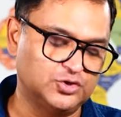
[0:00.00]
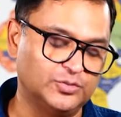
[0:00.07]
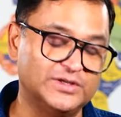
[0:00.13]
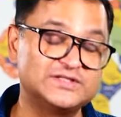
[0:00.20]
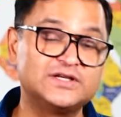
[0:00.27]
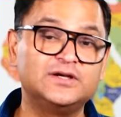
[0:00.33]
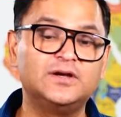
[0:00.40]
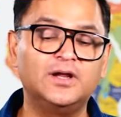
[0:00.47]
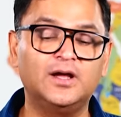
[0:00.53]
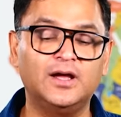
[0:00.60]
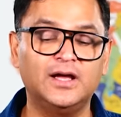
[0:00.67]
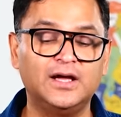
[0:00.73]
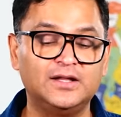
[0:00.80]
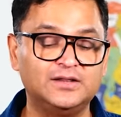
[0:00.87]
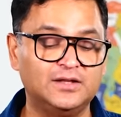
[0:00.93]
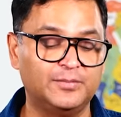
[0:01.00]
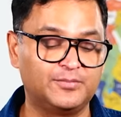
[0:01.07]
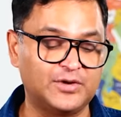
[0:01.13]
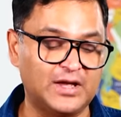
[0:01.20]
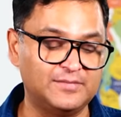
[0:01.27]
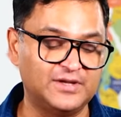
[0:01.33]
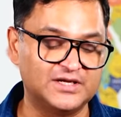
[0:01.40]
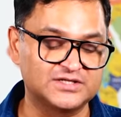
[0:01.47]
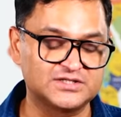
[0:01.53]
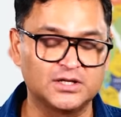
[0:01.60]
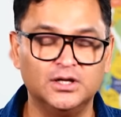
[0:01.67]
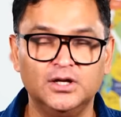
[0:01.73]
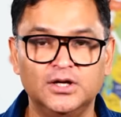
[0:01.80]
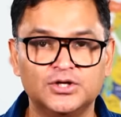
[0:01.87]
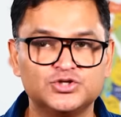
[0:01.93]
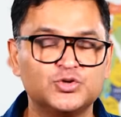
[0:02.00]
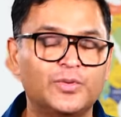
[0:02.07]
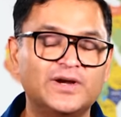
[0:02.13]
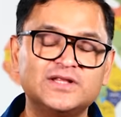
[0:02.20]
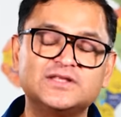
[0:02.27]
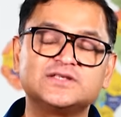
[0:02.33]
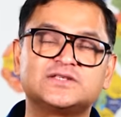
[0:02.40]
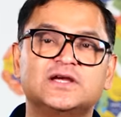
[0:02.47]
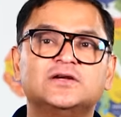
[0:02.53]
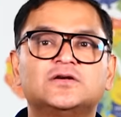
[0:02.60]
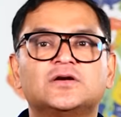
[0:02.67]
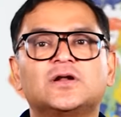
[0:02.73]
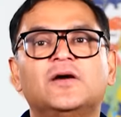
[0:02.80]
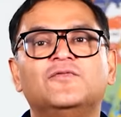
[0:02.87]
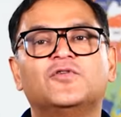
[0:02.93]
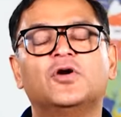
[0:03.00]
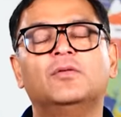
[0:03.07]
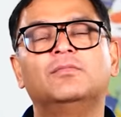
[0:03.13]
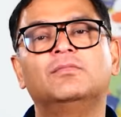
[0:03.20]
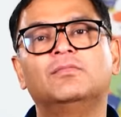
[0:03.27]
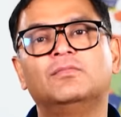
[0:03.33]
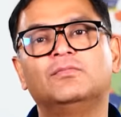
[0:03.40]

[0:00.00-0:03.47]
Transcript: towards India and the Prime Minister. So where did this hatred come from?